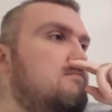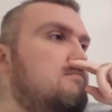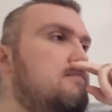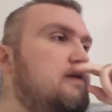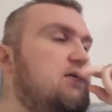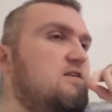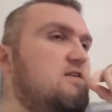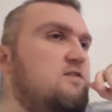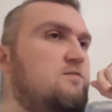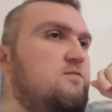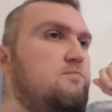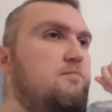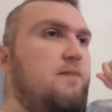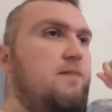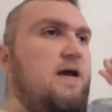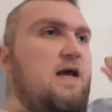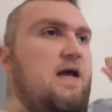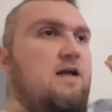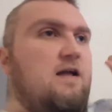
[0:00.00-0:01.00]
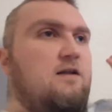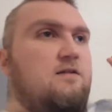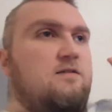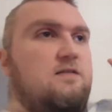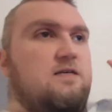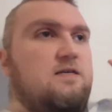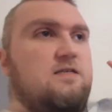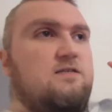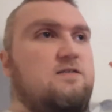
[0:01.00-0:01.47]
because man
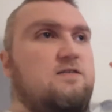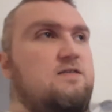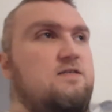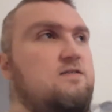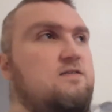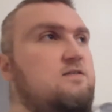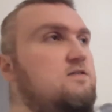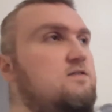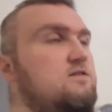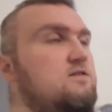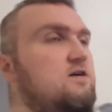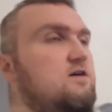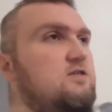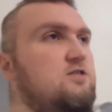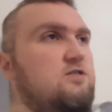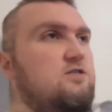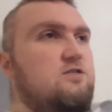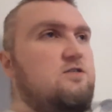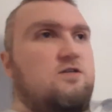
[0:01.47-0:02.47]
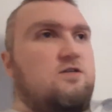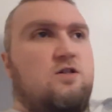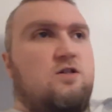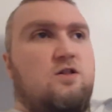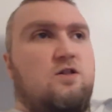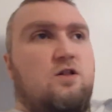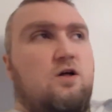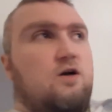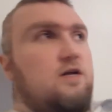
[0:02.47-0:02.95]
this is such
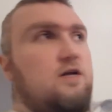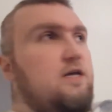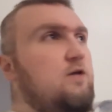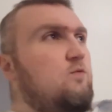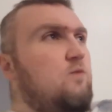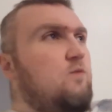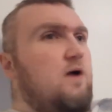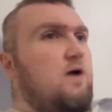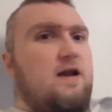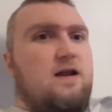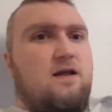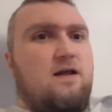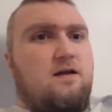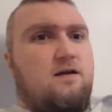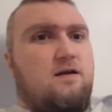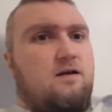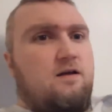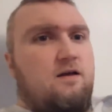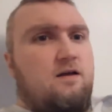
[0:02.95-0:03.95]
clunky writing